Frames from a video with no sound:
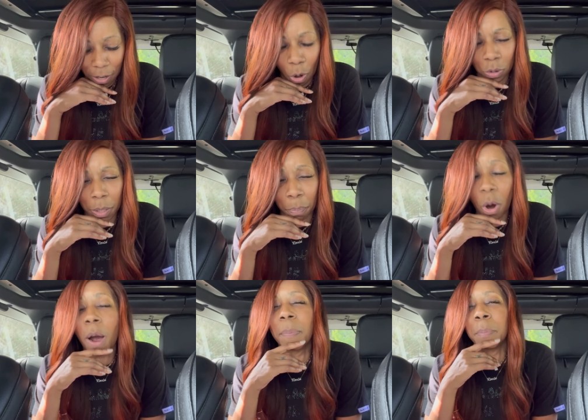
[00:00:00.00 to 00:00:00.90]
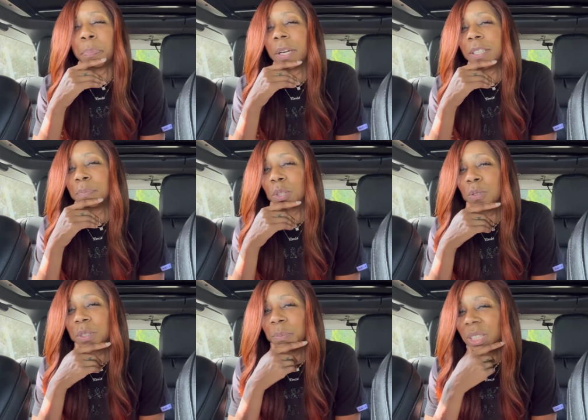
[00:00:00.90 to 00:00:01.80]
old Deborah been putting him
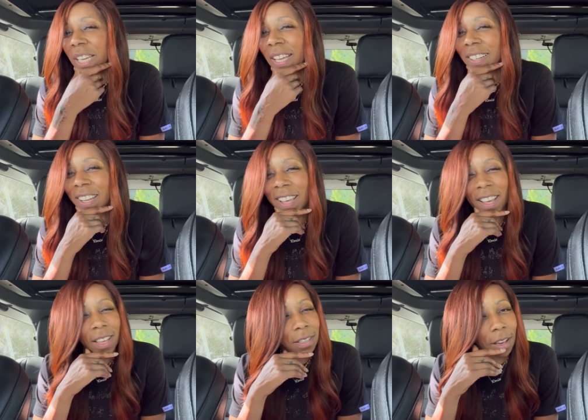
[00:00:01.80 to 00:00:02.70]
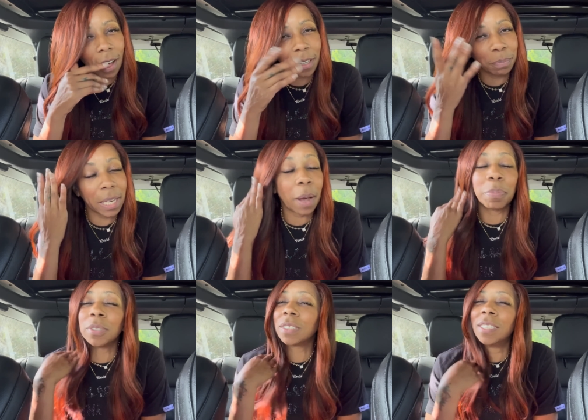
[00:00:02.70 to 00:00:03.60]
through some shit. Y'all them
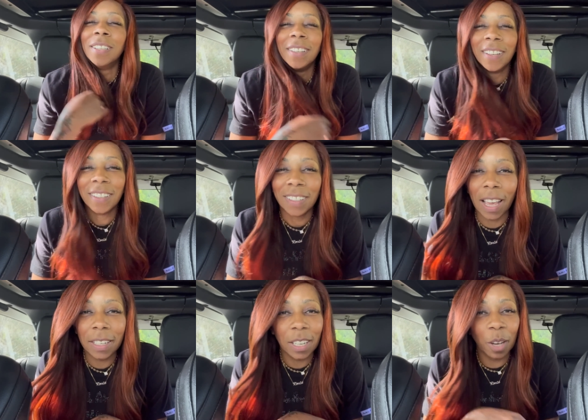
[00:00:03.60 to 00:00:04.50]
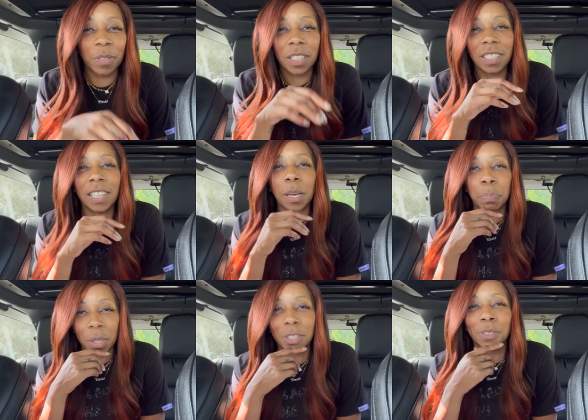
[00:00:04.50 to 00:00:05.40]
Deborahs, they definitely can
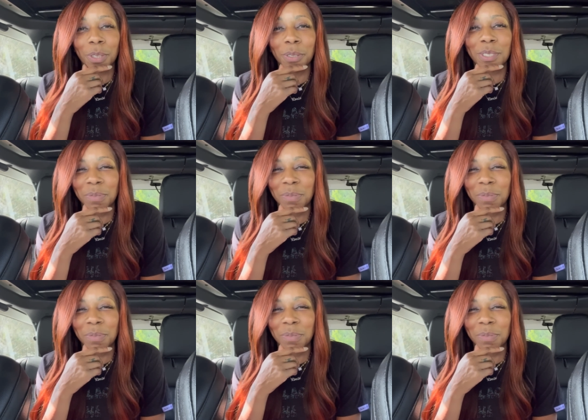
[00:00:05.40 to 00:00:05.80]
put you through some